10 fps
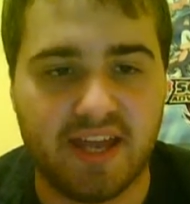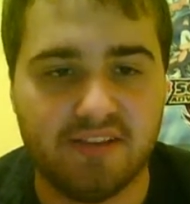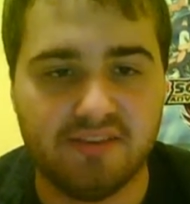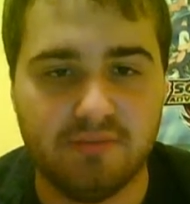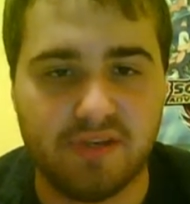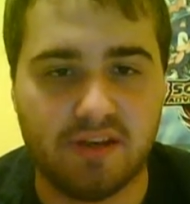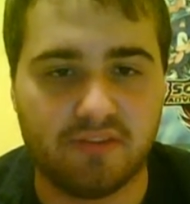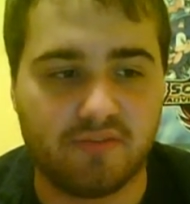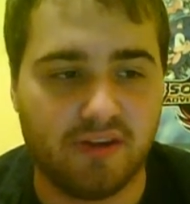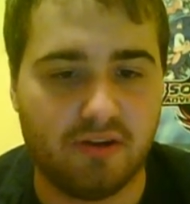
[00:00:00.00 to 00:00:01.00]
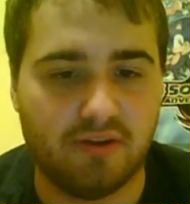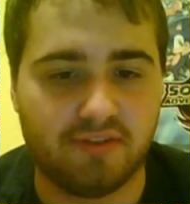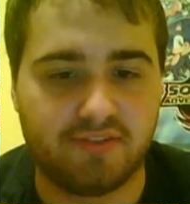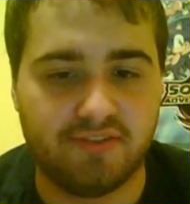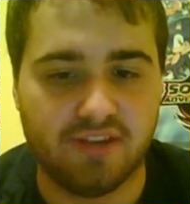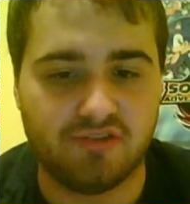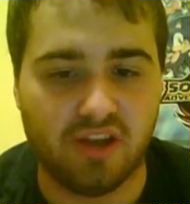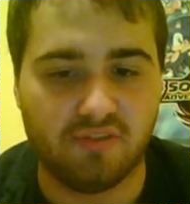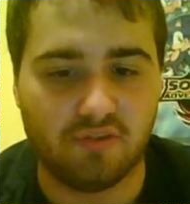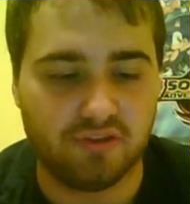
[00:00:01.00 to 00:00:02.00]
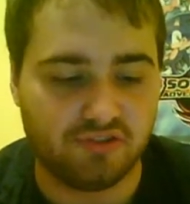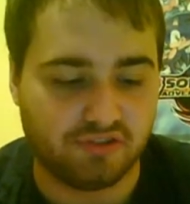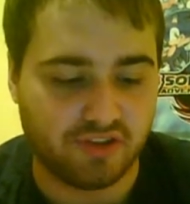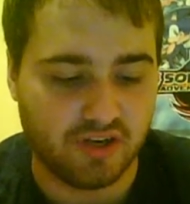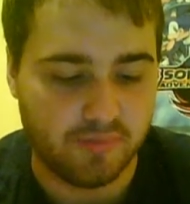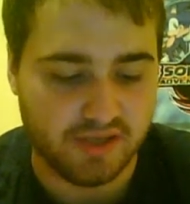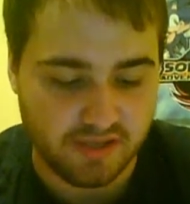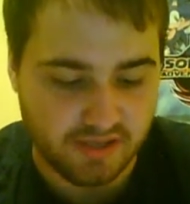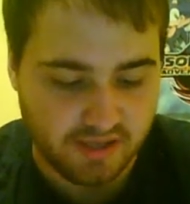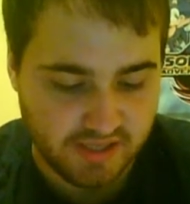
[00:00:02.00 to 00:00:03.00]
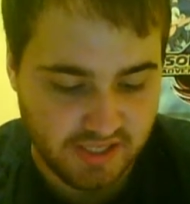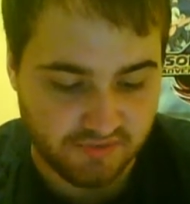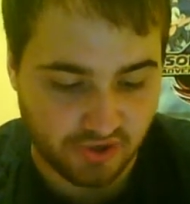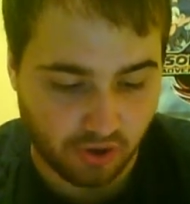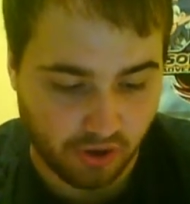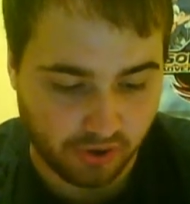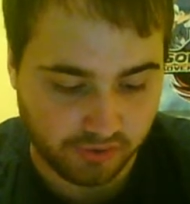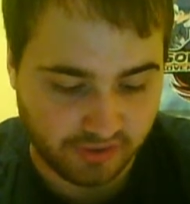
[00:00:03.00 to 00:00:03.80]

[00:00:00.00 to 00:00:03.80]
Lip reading: So that kind of sucks, making the whole thing a lot harder, though I'm at least getting a lot of levels up.